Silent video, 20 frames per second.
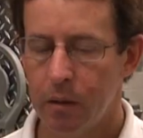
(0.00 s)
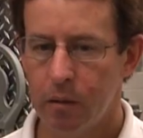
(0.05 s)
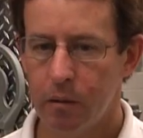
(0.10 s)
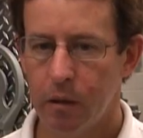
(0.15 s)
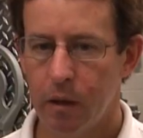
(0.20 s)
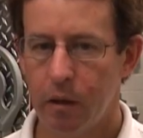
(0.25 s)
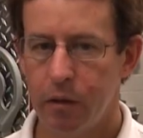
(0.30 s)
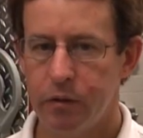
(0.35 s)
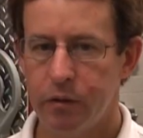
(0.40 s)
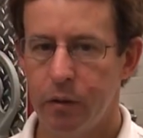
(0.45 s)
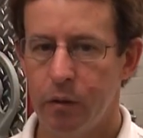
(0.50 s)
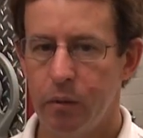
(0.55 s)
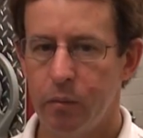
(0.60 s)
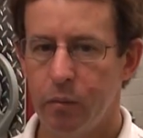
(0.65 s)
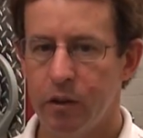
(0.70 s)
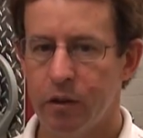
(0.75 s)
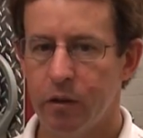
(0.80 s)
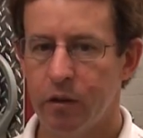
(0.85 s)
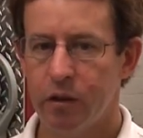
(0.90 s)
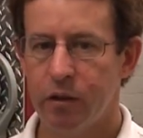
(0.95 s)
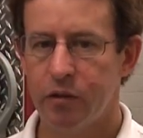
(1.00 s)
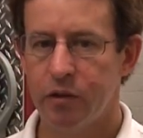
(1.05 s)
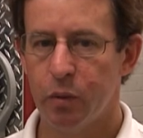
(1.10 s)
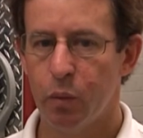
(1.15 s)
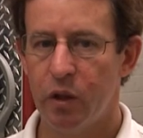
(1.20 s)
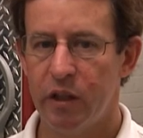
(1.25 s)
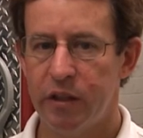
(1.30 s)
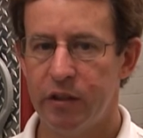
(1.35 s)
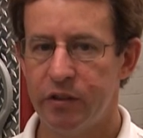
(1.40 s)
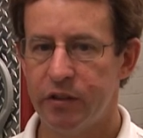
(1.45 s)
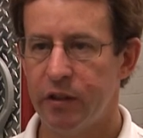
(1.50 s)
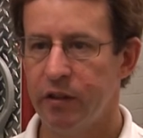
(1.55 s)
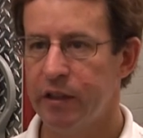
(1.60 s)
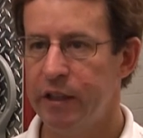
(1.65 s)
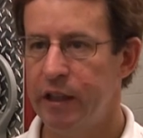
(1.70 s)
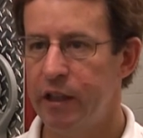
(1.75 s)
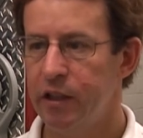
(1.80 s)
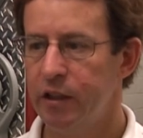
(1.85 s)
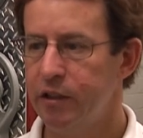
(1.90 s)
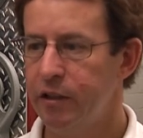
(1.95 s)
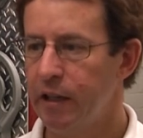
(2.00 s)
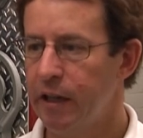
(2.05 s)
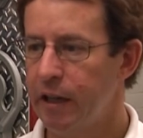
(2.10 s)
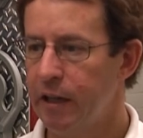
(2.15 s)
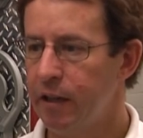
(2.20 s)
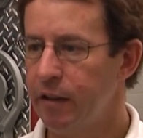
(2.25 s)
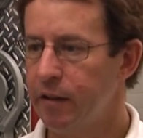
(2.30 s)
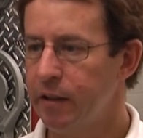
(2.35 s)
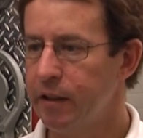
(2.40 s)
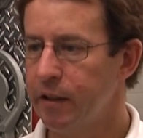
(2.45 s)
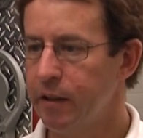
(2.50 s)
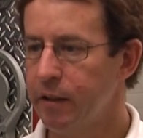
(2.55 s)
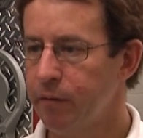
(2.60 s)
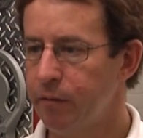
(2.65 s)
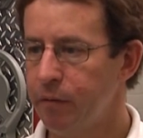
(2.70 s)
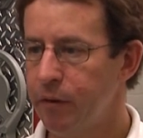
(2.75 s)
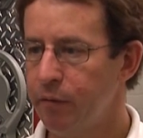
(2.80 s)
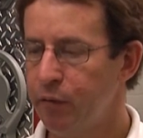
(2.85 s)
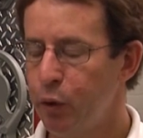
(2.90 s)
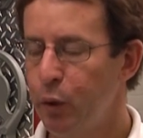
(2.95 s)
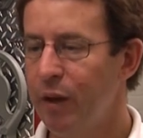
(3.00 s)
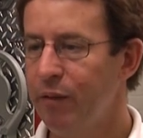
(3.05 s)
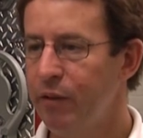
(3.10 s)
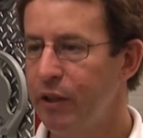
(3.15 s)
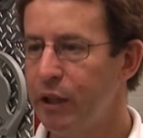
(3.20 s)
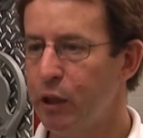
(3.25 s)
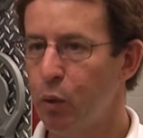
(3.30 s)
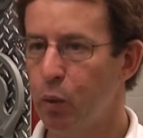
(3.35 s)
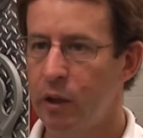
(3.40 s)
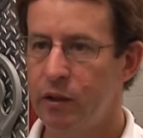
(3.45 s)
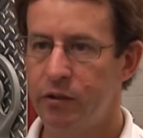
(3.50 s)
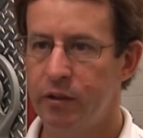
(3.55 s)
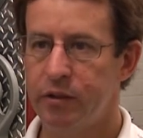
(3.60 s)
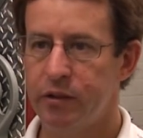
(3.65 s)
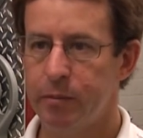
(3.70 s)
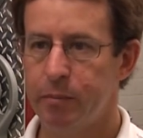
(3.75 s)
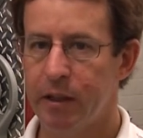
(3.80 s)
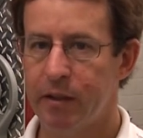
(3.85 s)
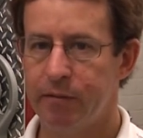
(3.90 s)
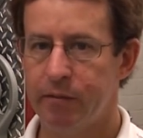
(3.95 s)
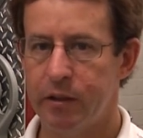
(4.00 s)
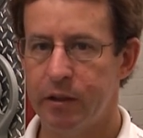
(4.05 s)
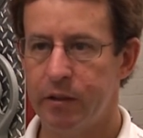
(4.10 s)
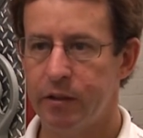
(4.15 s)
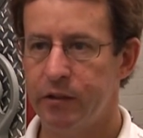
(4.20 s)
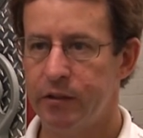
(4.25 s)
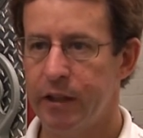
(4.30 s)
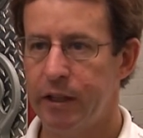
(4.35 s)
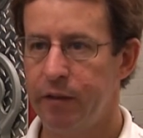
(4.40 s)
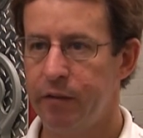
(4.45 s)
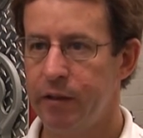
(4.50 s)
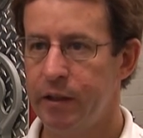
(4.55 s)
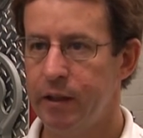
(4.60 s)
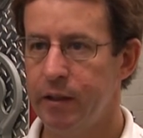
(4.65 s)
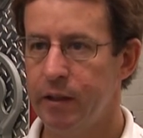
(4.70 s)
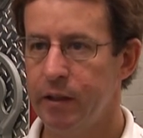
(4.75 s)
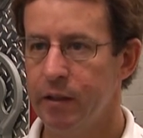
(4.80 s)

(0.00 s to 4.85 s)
Uh, so regardless of what installation you're at, I think if, if you have any questions about fire safety,